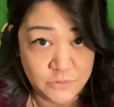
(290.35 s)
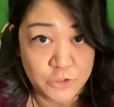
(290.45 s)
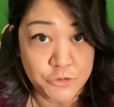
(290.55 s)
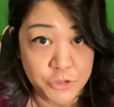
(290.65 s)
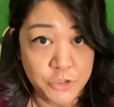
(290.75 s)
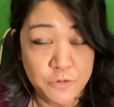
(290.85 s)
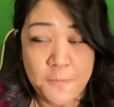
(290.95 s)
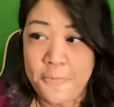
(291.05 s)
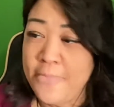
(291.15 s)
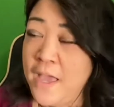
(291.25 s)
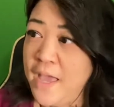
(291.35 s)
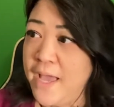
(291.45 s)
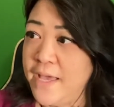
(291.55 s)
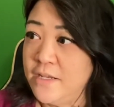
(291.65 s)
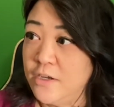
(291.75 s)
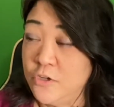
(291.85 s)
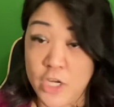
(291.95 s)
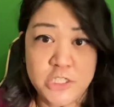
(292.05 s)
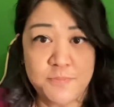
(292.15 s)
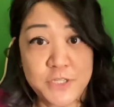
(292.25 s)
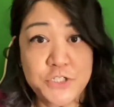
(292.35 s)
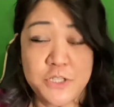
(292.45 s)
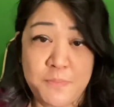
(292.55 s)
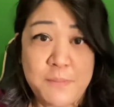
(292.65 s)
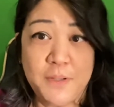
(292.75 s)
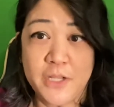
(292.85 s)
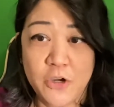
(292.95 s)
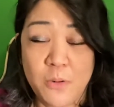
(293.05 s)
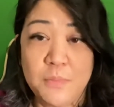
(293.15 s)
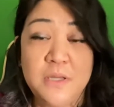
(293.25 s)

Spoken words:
True. And not to mention the people at home.